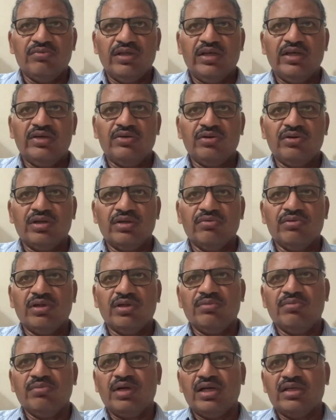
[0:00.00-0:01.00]
We need to give
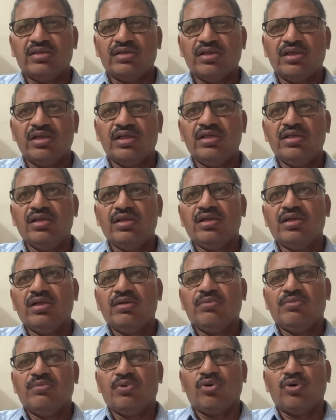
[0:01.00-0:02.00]
them actually
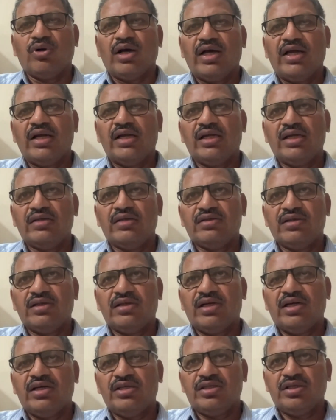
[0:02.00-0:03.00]
prokinetics
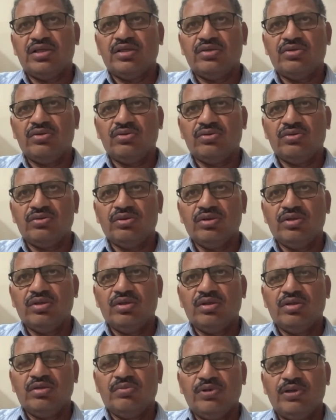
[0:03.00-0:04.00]
in addition to
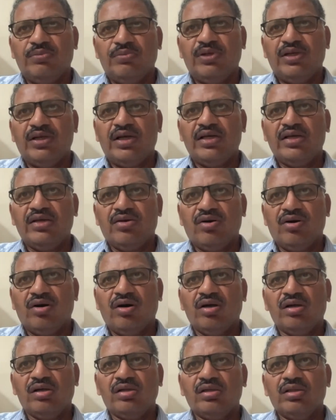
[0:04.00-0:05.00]
PPI
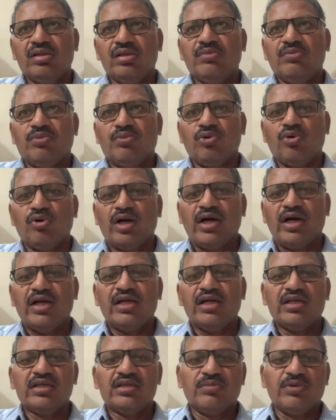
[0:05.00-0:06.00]
or
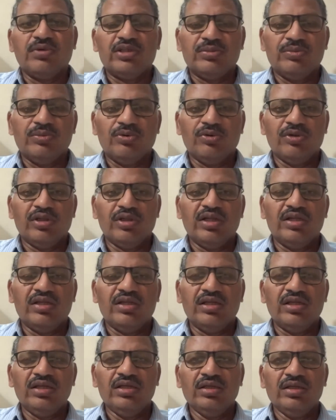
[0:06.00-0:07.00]
prokinetics much more than
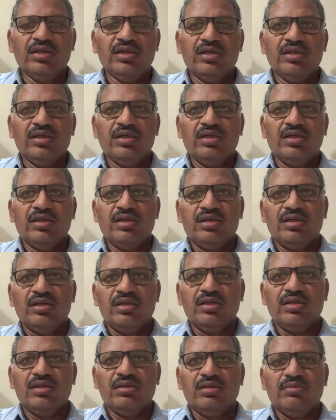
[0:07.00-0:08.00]
the
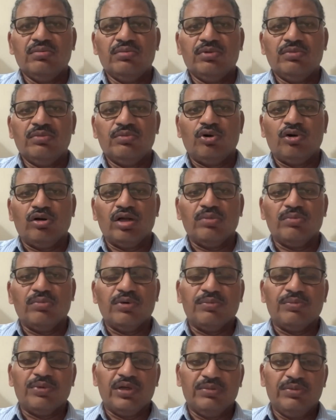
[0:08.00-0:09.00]
uh, proton
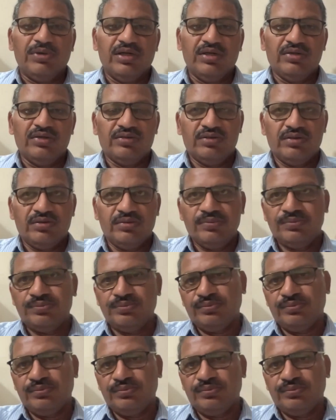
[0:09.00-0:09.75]
pump inhibitors.